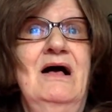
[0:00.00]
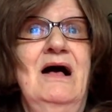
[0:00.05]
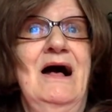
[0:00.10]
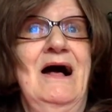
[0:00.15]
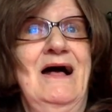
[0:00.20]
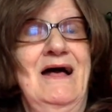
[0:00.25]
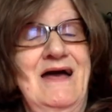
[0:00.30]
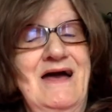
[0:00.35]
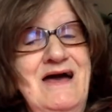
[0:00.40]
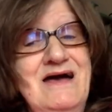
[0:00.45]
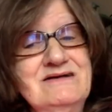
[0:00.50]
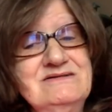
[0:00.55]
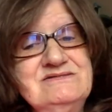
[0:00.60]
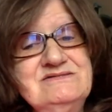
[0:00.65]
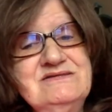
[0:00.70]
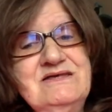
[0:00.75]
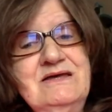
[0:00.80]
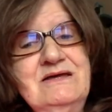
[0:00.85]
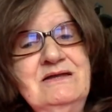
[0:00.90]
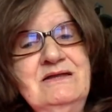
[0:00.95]
I
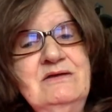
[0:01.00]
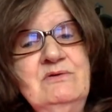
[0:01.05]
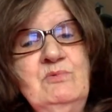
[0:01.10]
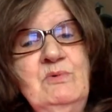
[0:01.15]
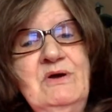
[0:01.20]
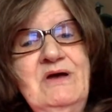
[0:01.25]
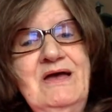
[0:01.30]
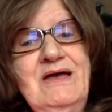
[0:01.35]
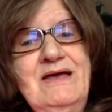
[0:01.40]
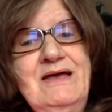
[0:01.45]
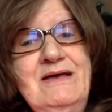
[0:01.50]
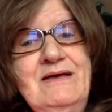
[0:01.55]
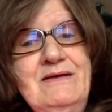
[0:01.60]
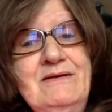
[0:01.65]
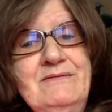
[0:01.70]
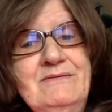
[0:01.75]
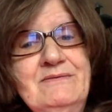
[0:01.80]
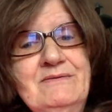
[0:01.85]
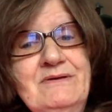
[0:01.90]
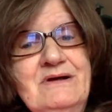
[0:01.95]
ask anyway.
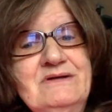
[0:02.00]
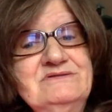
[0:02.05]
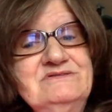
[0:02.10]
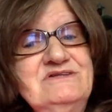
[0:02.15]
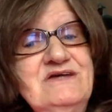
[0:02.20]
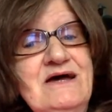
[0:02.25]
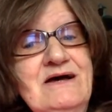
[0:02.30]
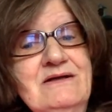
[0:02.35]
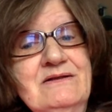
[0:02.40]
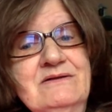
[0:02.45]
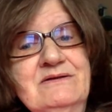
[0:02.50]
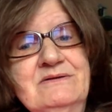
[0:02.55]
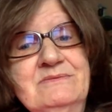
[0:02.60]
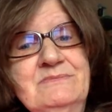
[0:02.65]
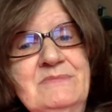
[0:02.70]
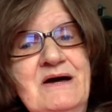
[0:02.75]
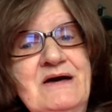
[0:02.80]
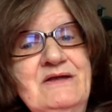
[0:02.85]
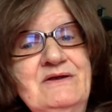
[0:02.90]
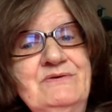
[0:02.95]
I tell
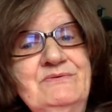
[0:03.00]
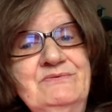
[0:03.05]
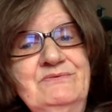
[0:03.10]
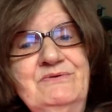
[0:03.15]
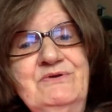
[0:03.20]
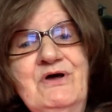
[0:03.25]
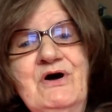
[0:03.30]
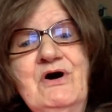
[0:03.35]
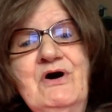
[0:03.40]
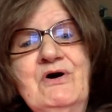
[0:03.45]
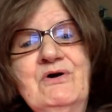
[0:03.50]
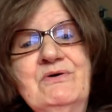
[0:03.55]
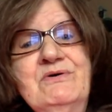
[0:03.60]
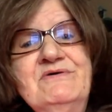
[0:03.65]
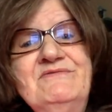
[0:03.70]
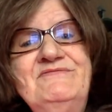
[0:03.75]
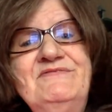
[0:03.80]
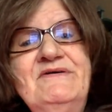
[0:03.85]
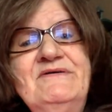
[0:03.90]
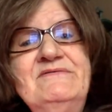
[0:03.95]
him I don't know
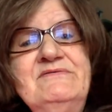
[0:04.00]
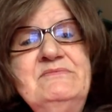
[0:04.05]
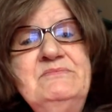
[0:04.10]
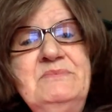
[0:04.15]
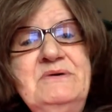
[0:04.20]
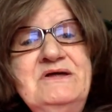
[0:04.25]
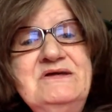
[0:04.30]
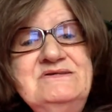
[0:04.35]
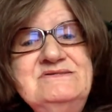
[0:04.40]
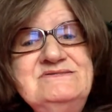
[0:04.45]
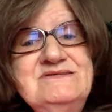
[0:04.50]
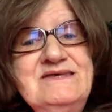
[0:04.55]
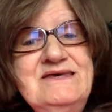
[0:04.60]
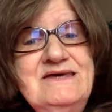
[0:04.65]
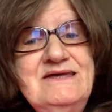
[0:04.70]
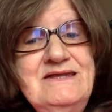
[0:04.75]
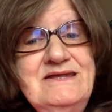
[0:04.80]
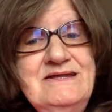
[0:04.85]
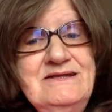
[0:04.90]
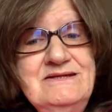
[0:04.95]
if everybody's
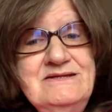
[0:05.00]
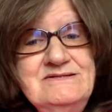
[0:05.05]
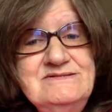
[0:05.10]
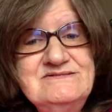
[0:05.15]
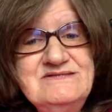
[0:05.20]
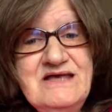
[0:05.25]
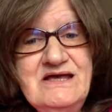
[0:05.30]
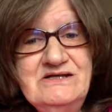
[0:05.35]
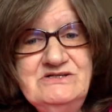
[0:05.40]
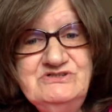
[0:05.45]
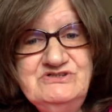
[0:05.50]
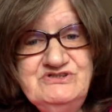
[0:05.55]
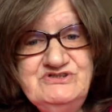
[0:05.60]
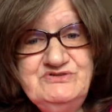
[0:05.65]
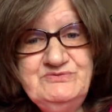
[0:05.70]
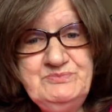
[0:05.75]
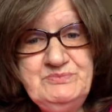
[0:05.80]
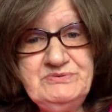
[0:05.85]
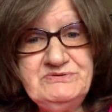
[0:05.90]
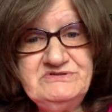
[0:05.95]
getting these hedges
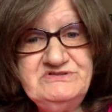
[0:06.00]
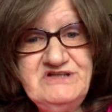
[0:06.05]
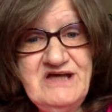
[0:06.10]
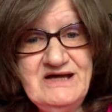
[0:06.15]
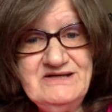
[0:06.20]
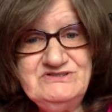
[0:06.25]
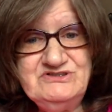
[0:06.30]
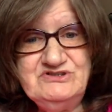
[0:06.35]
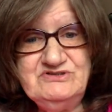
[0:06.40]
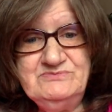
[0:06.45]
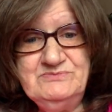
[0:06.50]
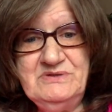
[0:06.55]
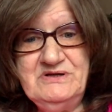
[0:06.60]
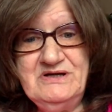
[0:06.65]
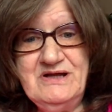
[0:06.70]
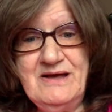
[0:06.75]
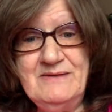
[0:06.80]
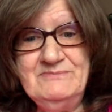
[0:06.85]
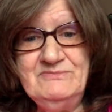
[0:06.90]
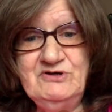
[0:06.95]
of protection,
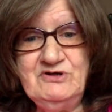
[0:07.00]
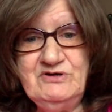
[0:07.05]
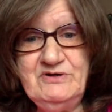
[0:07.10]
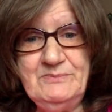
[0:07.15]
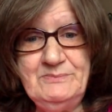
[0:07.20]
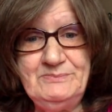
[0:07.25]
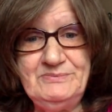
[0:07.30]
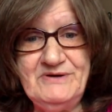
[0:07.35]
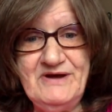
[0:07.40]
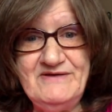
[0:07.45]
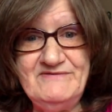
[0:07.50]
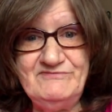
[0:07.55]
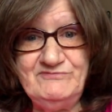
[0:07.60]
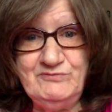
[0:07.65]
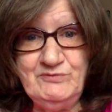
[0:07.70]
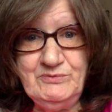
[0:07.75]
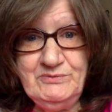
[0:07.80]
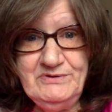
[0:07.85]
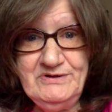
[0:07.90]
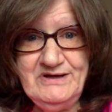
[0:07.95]
but I'm going to pray
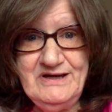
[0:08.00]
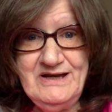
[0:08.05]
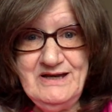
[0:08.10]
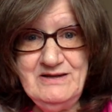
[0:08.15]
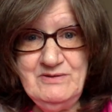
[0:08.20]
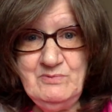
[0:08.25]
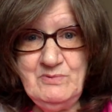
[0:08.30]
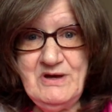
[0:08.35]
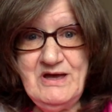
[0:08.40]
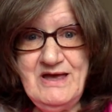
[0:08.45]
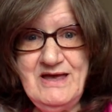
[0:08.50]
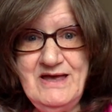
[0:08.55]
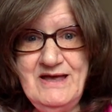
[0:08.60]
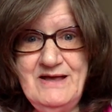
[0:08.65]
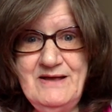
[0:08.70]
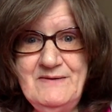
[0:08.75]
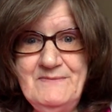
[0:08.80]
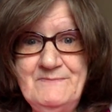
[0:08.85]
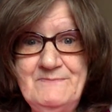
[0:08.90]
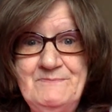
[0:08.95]
for it
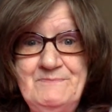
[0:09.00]
anyway.